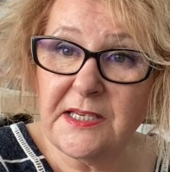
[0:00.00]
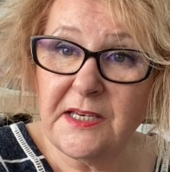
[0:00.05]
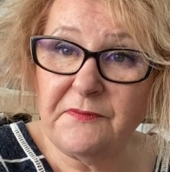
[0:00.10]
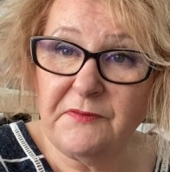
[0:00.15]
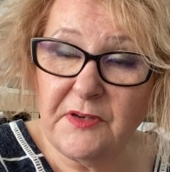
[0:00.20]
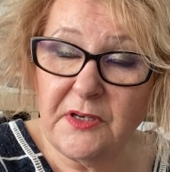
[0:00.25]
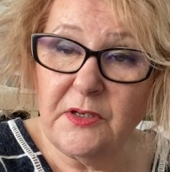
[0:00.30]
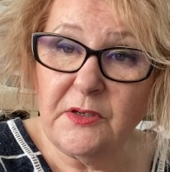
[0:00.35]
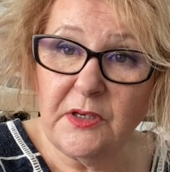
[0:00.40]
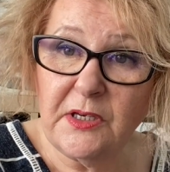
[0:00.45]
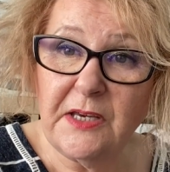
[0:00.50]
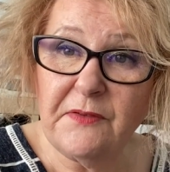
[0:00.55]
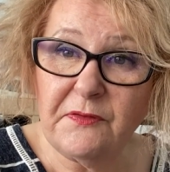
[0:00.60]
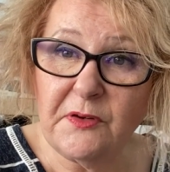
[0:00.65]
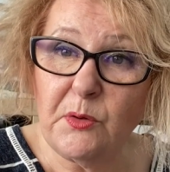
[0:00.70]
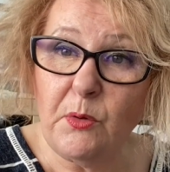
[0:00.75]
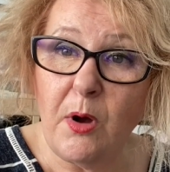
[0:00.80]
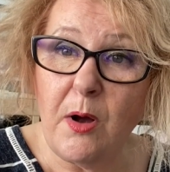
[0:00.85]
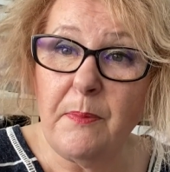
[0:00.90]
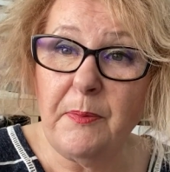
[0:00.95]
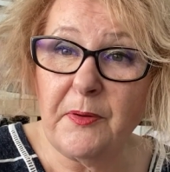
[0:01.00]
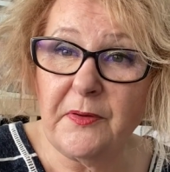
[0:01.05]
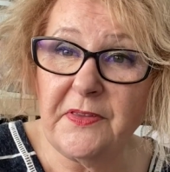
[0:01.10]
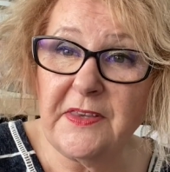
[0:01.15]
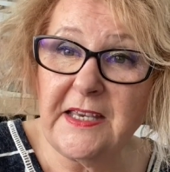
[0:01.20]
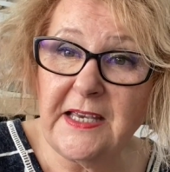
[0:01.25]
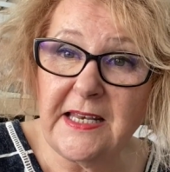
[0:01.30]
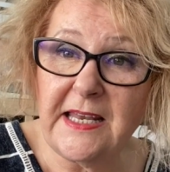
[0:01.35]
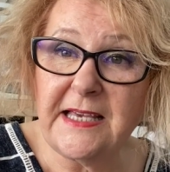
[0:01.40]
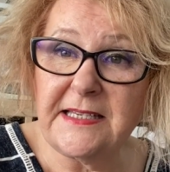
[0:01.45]
if you are putting
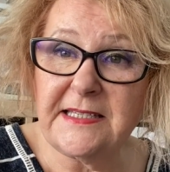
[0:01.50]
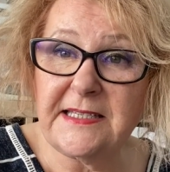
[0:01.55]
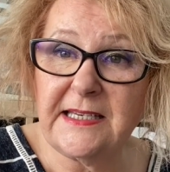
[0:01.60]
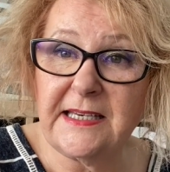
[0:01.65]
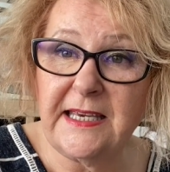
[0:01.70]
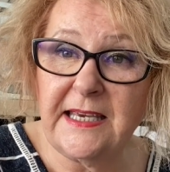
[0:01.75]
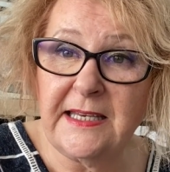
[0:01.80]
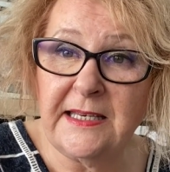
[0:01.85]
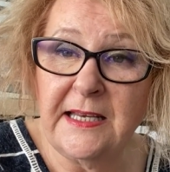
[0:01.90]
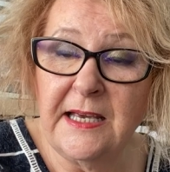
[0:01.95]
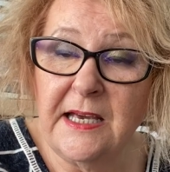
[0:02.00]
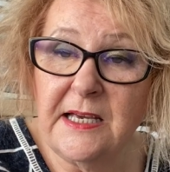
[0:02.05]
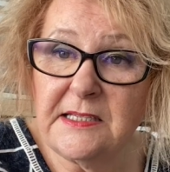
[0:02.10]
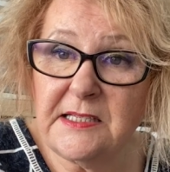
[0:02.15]
the elastic in.